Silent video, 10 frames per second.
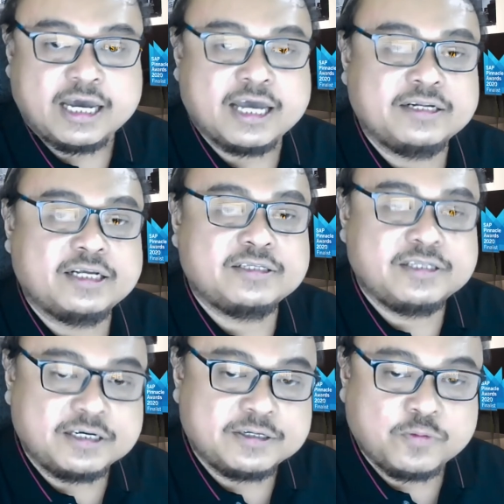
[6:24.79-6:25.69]
And the
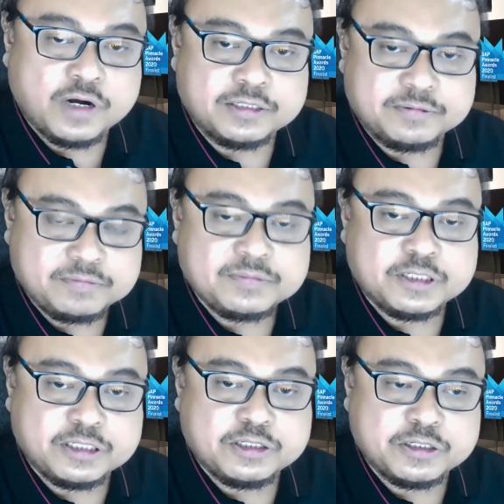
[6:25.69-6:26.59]
third one,
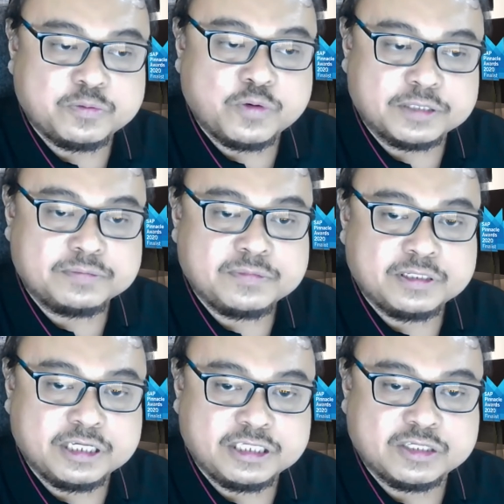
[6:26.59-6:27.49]

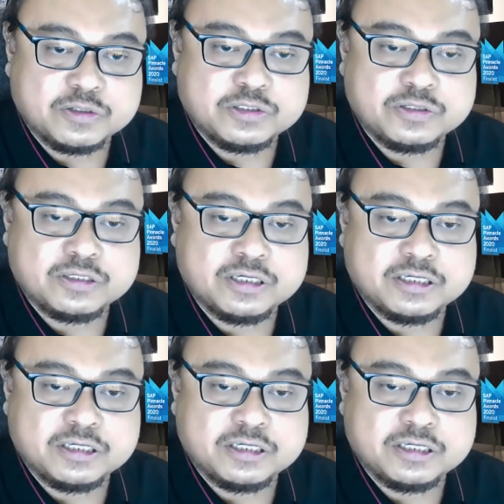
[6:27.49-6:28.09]
this is also